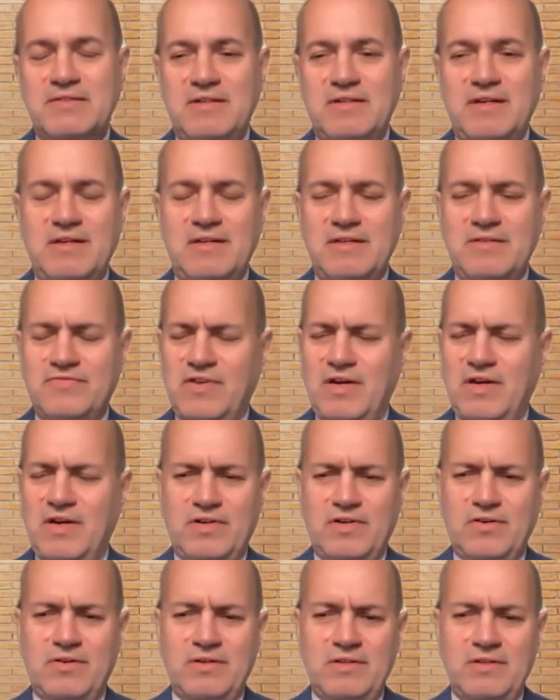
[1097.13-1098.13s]
and I have
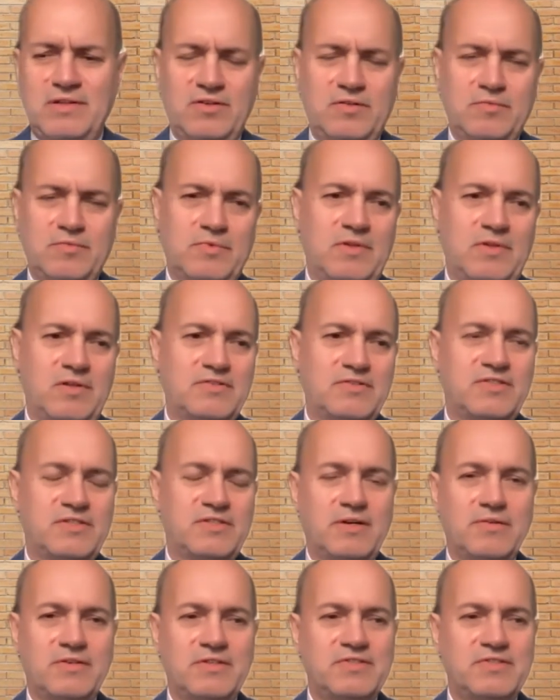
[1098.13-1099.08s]
covered it a little bit also,